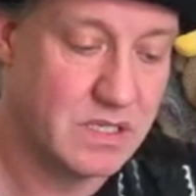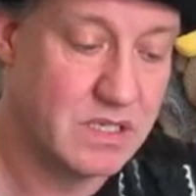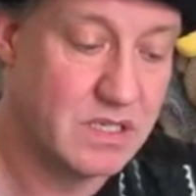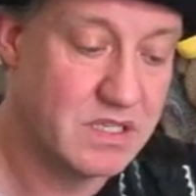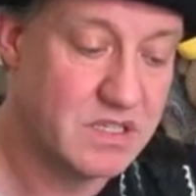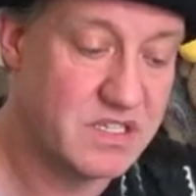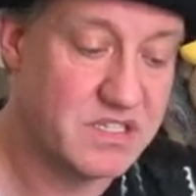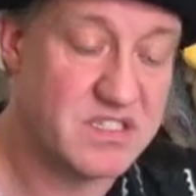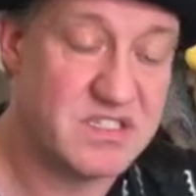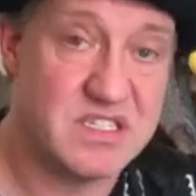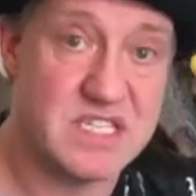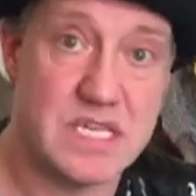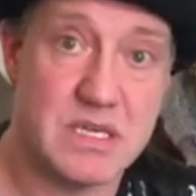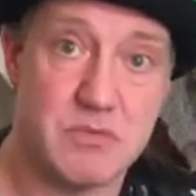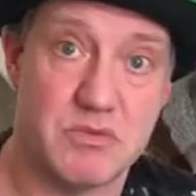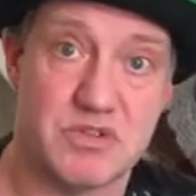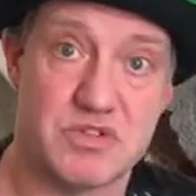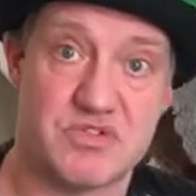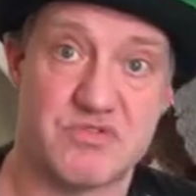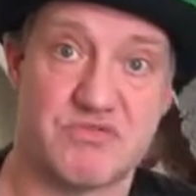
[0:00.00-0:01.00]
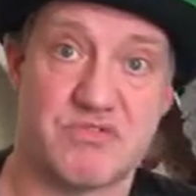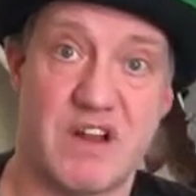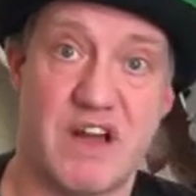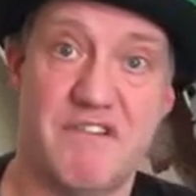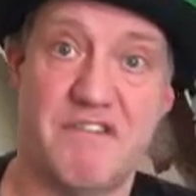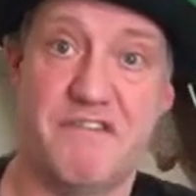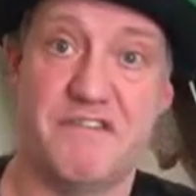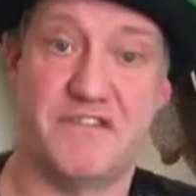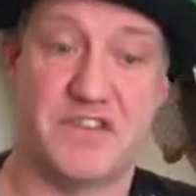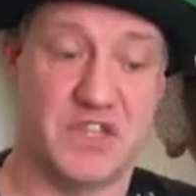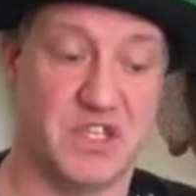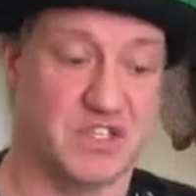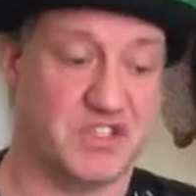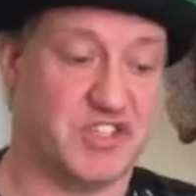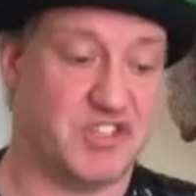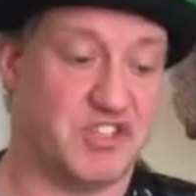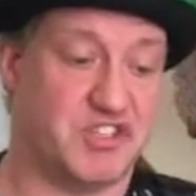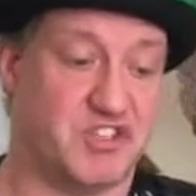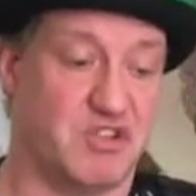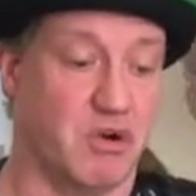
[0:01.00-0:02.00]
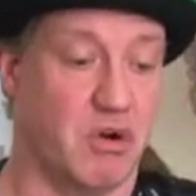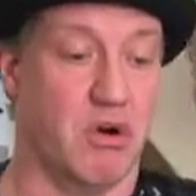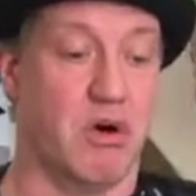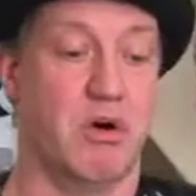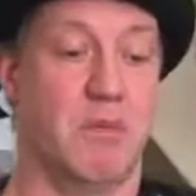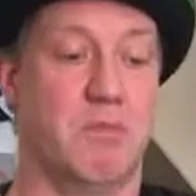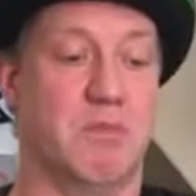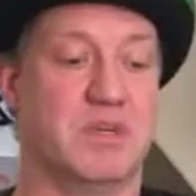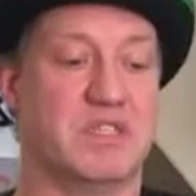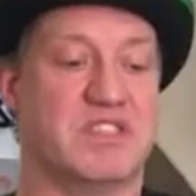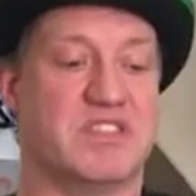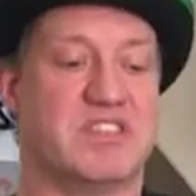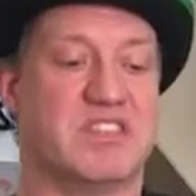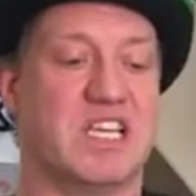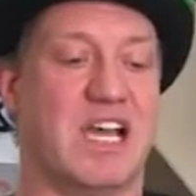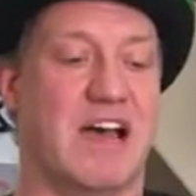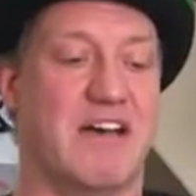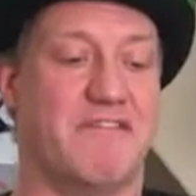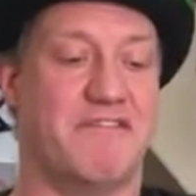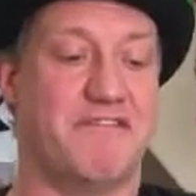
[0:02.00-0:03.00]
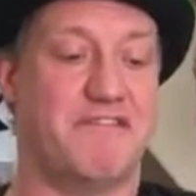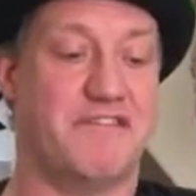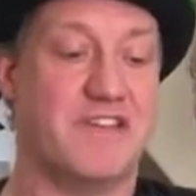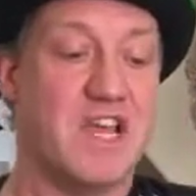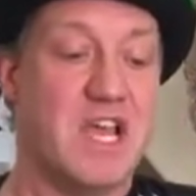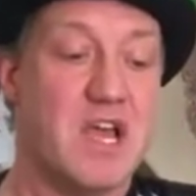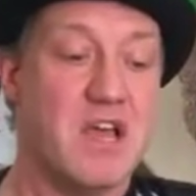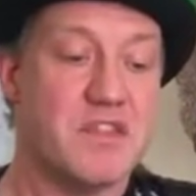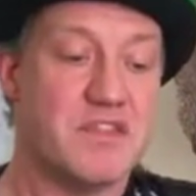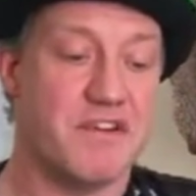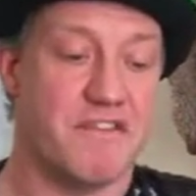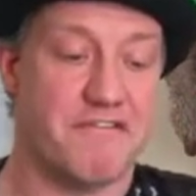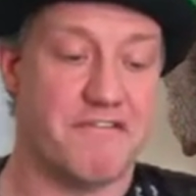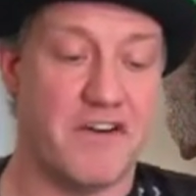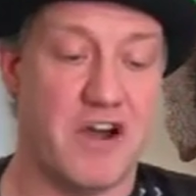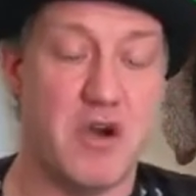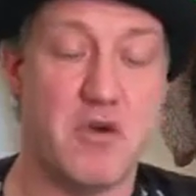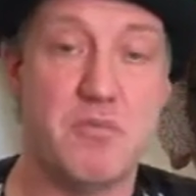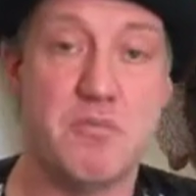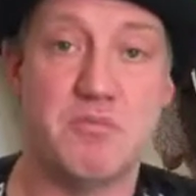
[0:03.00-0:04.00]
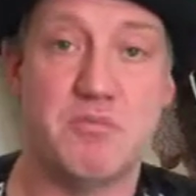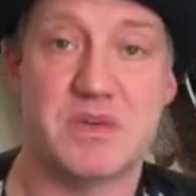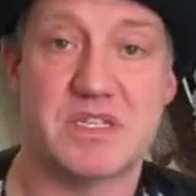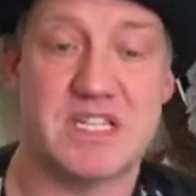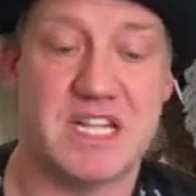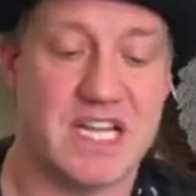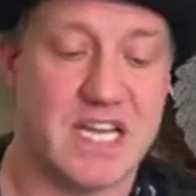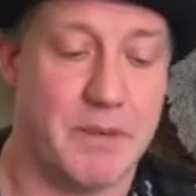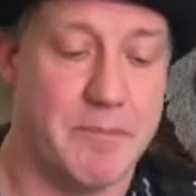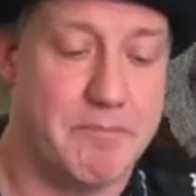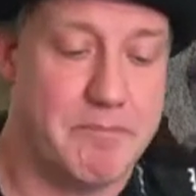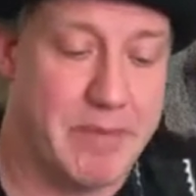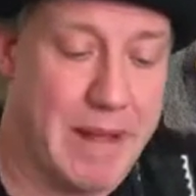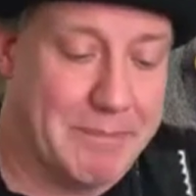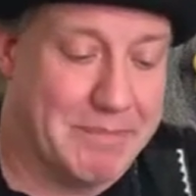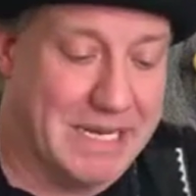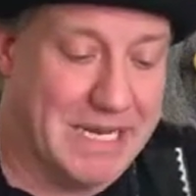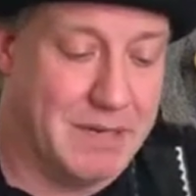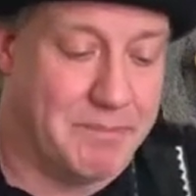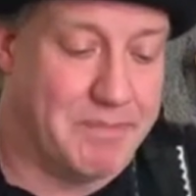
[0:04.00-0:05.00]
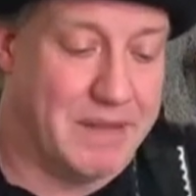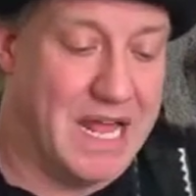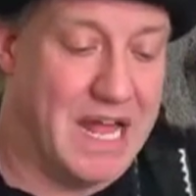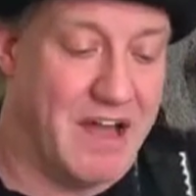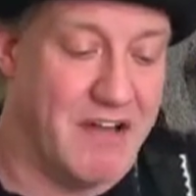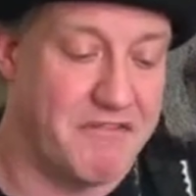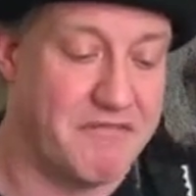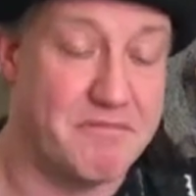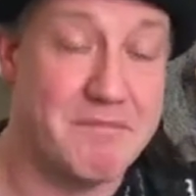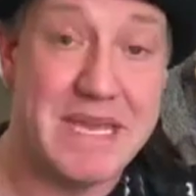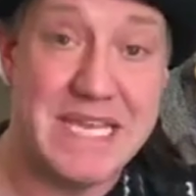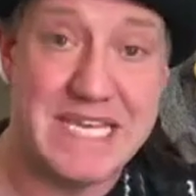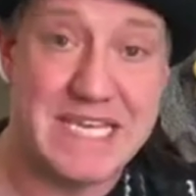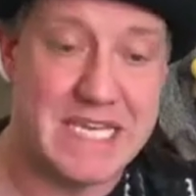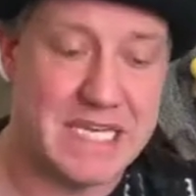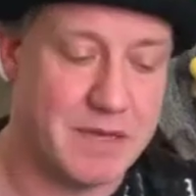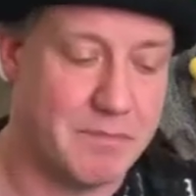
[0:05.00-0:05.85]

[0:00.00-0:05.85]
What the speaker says: The sea was rough and the storm was tough, The foam was like a bubble bath making a